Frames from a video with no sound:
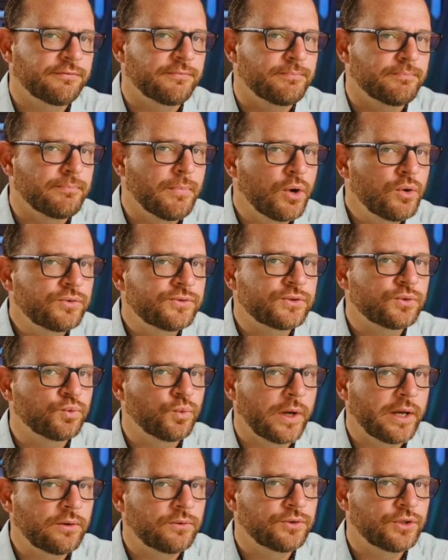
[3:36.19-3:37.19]
most
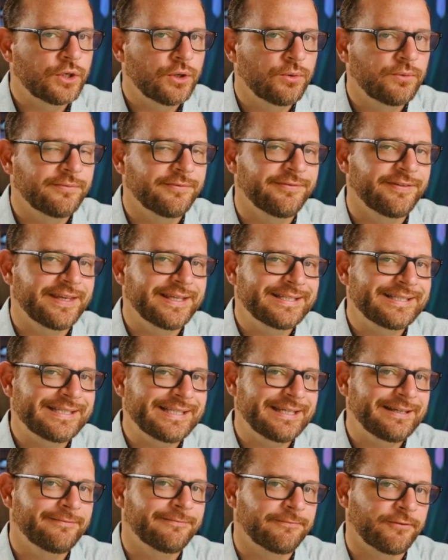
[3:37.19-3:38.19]
well-known
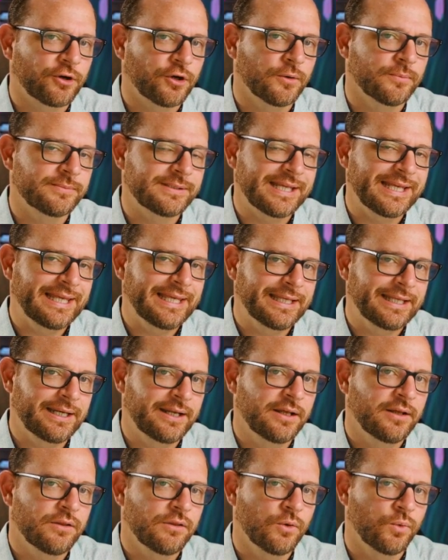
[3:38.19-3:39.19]
VC firms in
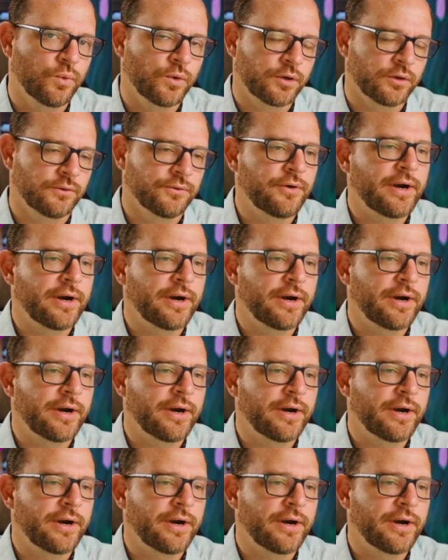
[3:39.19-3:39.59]
the world.